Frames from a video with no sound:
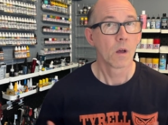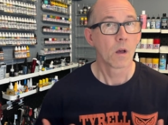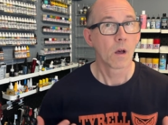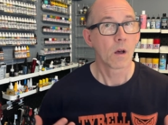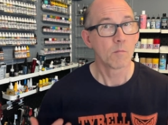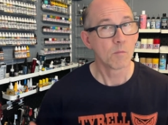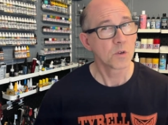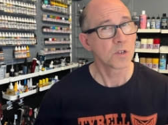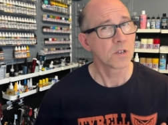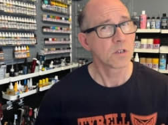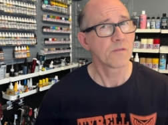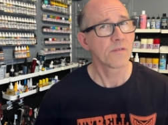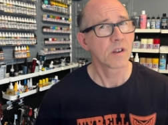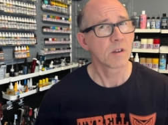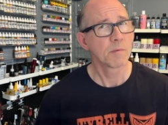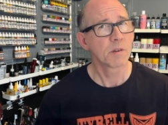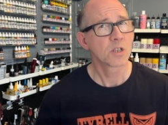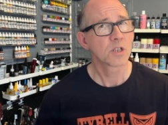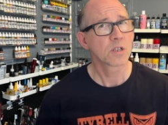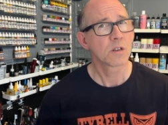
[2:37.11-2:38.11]
I'm also
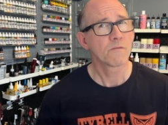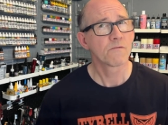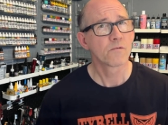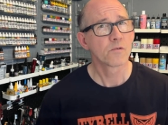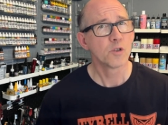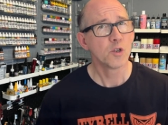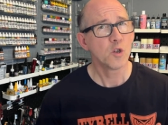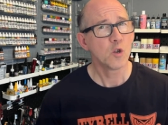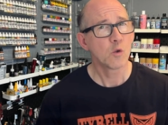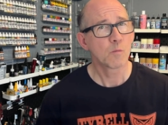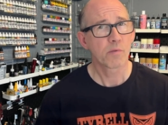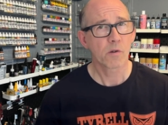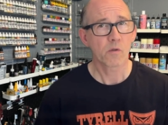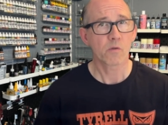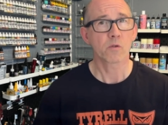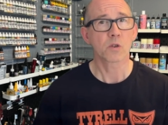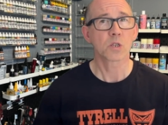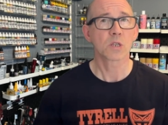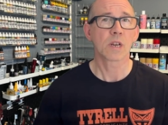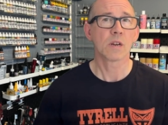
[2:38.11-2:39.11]
developing several new
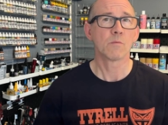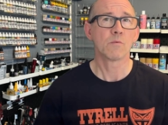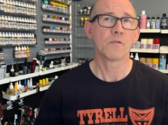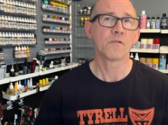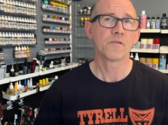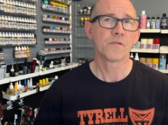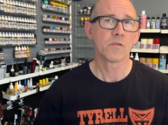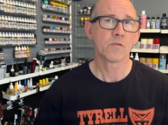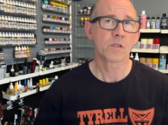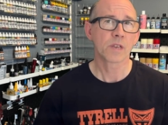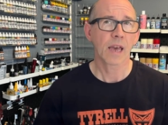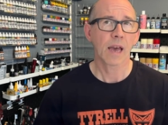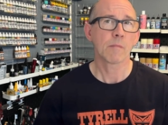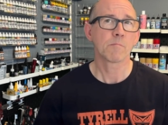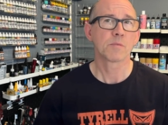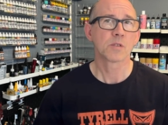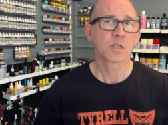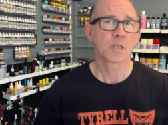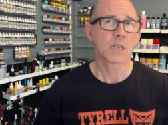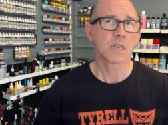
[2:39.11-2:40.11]
products that will fill
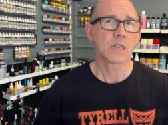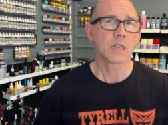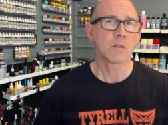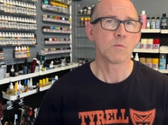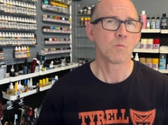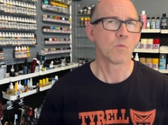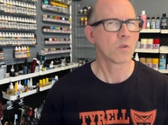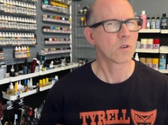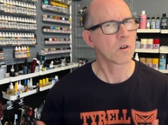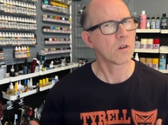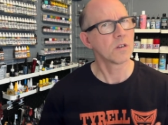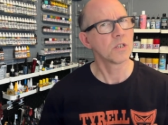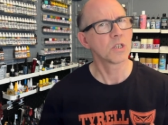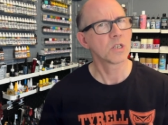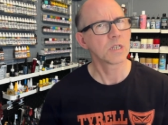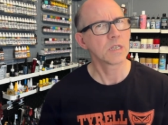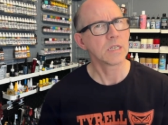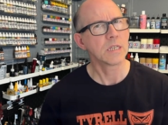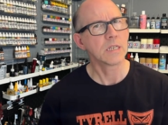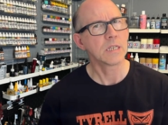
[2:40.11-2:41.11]
gaps in what I
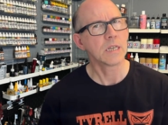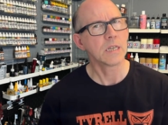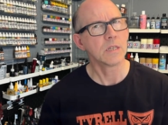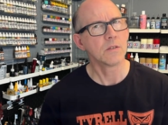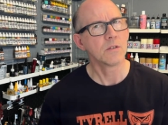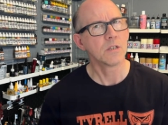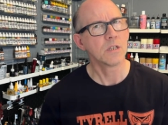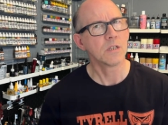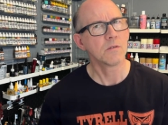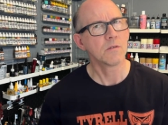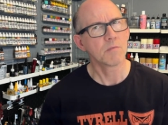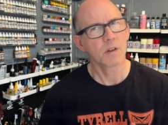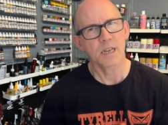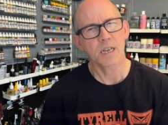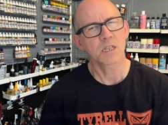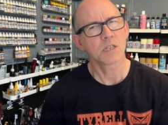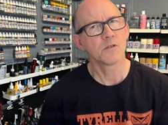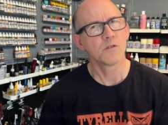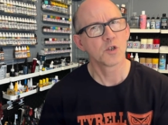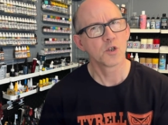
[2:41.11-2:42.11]
see in
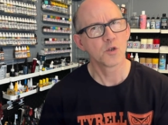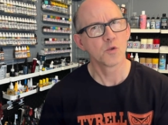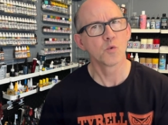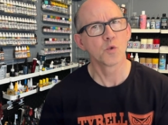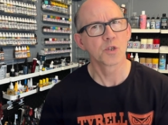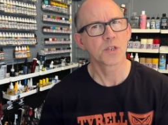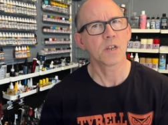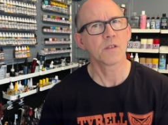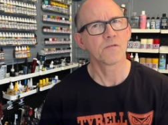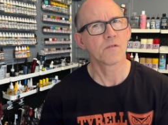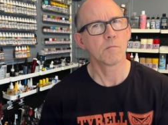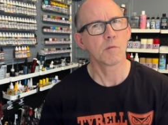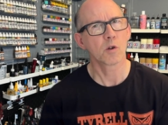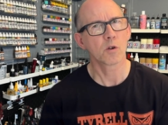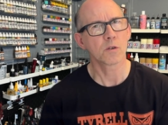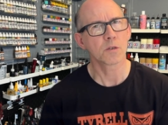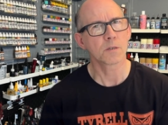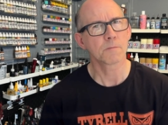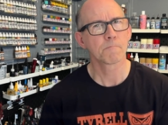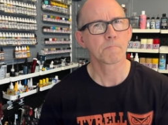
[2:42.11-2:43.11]
the tool set for
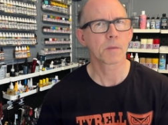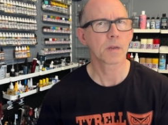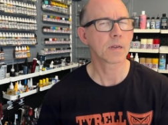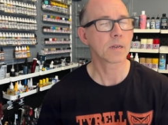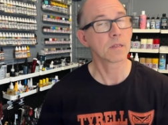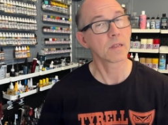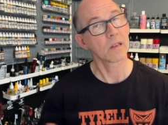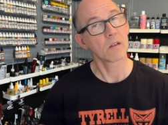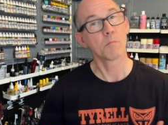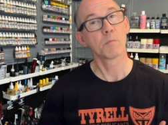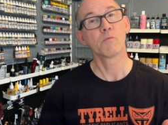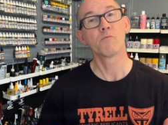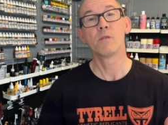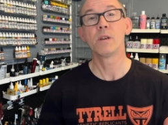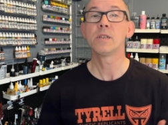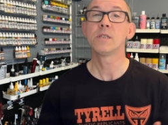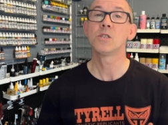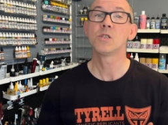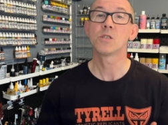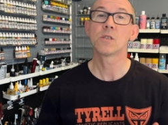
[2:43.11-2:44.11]
modelers, and they'll be
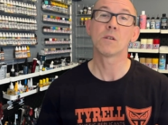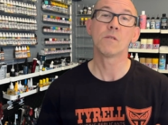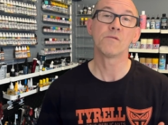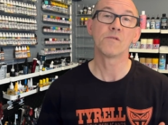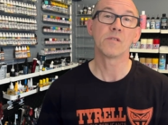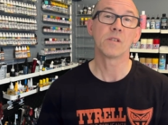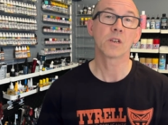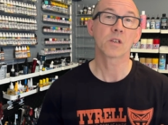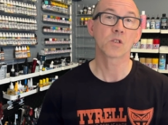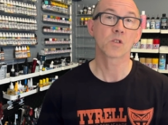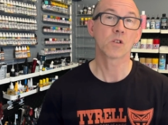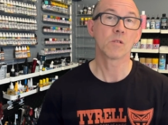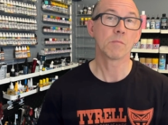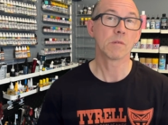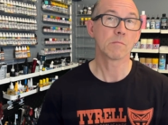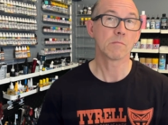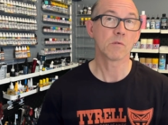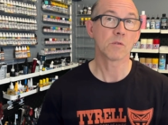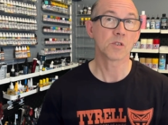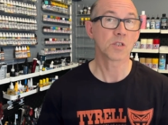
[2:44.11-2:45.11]
released over the next
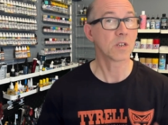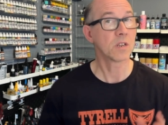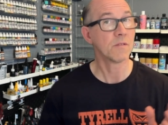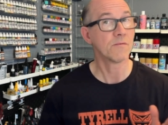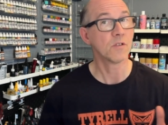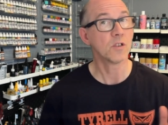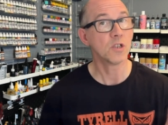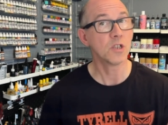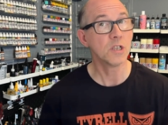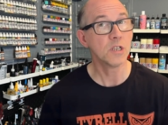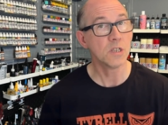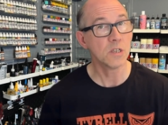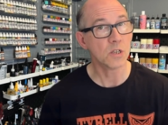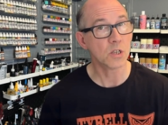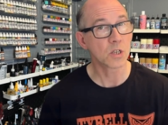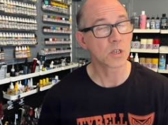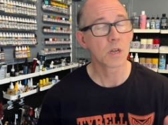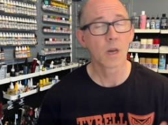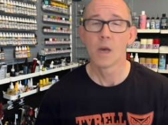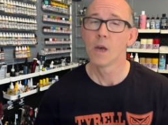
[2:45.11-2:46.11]
coming months and even
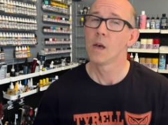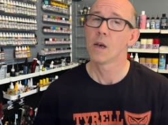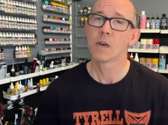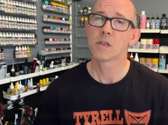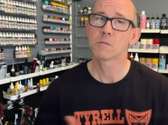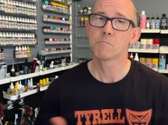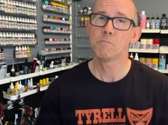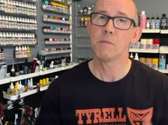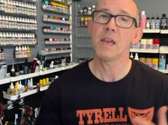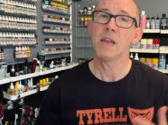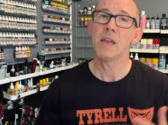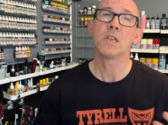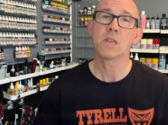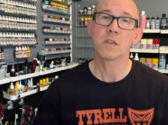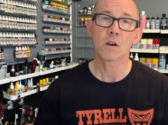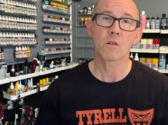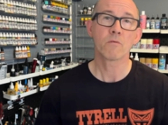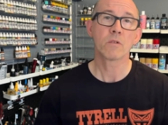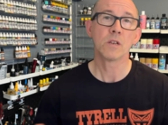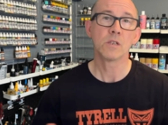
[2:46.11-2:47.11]
years, as many
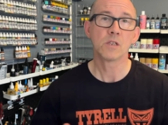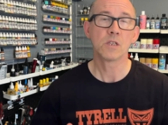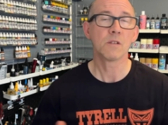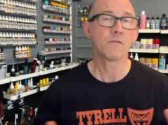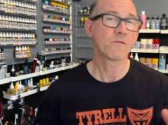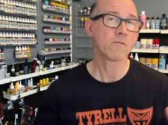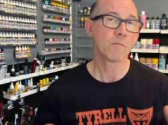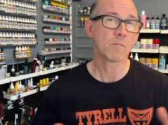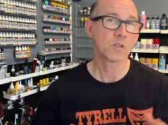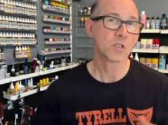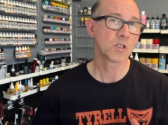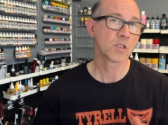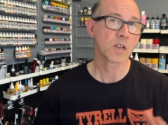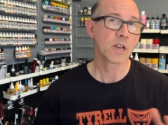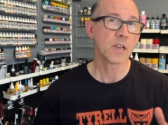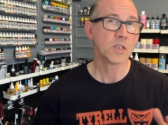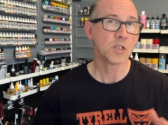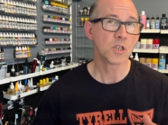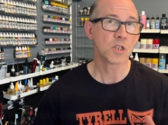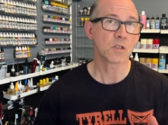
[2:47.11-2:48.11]
are in different
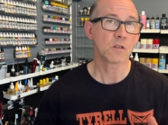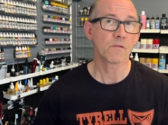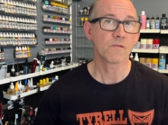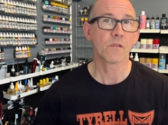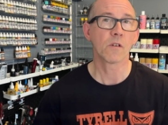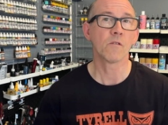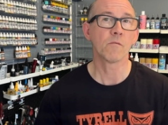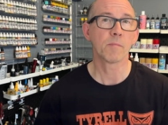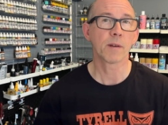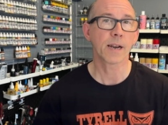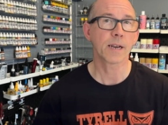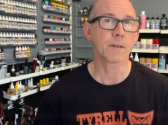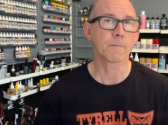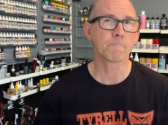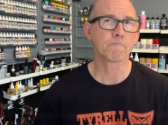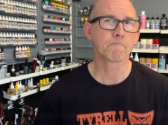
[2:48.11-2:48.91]
stages of planning.